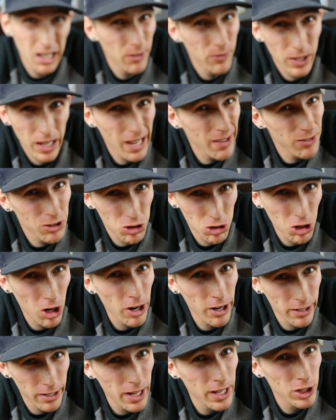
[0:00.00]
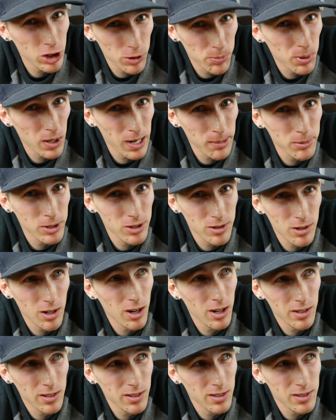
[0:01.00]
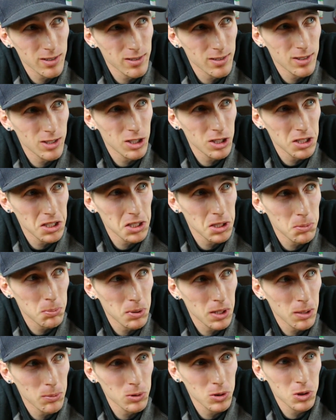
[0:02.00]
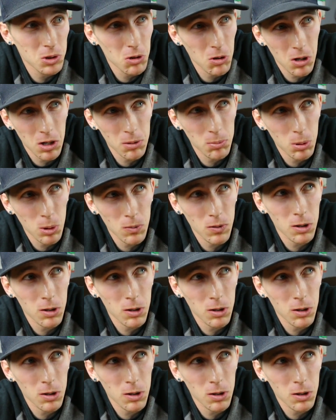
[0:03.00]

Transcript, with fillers: If you haven't started yet, you should probably start, because you need to be able to know how to pole